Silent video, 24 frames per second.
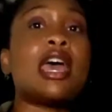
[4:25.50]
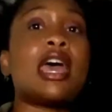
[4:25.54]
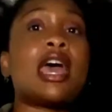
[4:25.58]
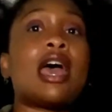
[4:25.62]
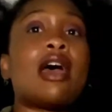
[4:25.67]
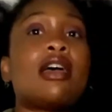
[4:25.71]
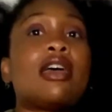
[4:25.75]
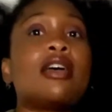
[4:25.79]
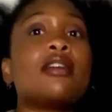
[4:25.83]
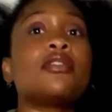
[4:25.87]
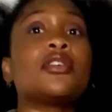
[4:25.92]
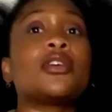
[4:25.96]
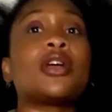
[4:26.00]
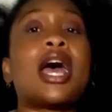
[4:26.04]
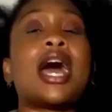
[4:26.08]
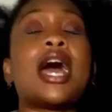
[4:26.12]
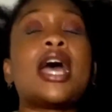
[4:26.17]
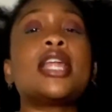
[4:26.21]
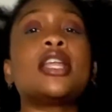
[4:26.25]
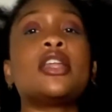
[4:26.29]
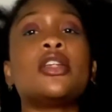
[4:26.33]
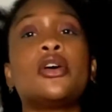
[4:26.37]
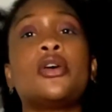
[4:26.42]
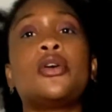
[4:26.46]
However, I
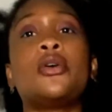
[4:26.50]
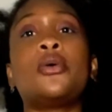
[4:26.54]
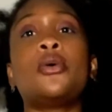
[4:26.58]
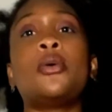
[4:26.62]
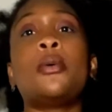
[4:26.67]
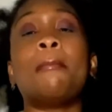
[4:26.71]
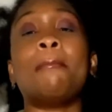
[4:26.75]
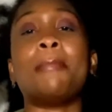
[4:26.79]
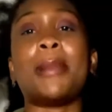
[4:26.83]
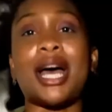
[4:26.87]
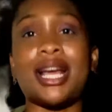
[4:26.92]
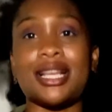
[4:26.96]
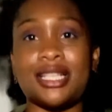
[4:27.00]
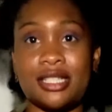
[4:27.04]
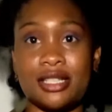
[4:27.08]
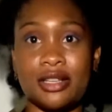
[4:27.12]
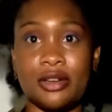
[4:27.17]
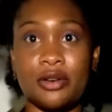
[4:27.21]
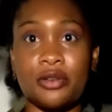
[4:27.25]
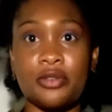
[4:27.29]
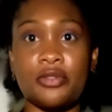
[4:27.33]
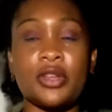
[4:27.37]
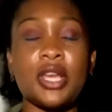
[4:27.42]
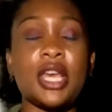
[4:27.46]
know
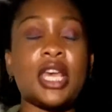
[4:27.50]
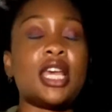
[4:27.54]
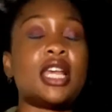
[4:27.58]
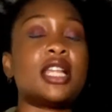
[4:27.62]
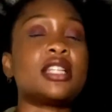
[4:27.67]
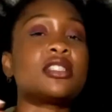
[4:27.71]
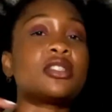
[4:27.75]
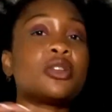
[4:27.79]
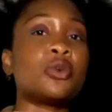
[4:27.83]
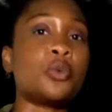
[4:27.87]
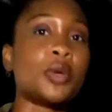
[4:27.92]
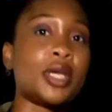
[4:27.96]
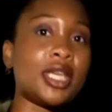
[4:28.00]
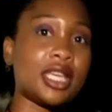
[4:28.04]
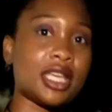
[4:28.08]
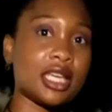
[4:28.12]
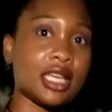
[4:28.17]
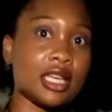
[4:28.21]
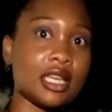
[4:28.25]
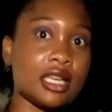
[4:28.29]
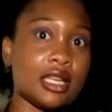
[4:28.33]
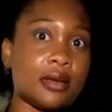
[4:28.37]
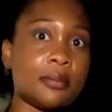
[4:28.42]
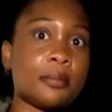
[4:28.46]
myself. It's the
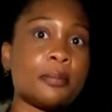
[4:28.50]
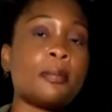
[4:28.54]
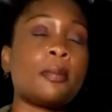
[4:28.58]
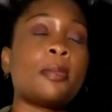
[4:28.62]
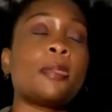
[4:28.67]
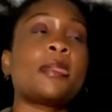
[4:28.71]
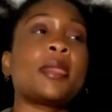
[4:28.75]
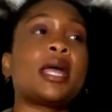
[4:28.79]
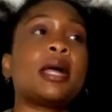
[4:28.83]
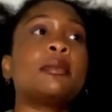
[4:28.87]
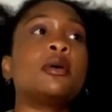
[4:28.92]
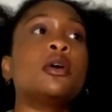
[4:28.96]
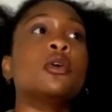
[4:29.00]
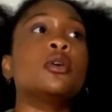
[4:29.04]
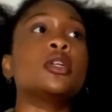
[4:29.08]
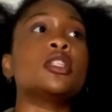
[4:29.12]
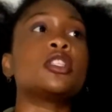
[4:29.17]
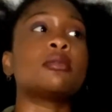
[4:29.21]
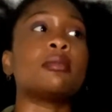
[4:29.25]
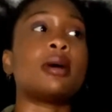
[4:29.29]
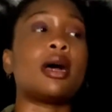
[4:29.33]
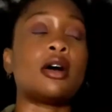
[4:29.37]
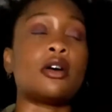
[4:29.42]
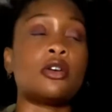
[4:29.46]
weekend. I'm going
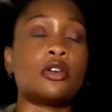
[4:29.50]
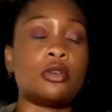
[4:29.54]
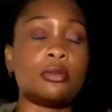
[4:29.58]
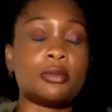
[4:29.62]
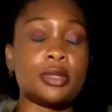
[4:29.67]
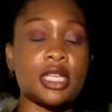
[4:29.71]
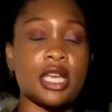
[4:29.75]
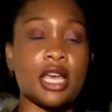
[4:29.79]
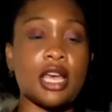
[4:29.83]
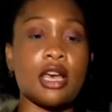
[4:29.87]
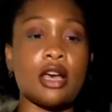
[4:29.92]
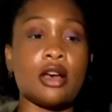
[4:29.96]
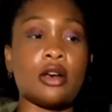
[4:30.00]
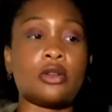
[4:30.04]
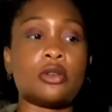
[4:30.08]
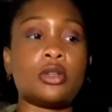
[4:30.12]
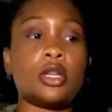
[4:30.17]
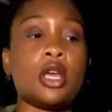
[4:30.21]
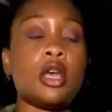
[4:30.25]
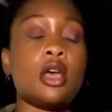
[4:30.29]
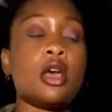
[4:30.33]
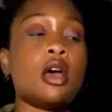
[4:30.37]
to my hometown.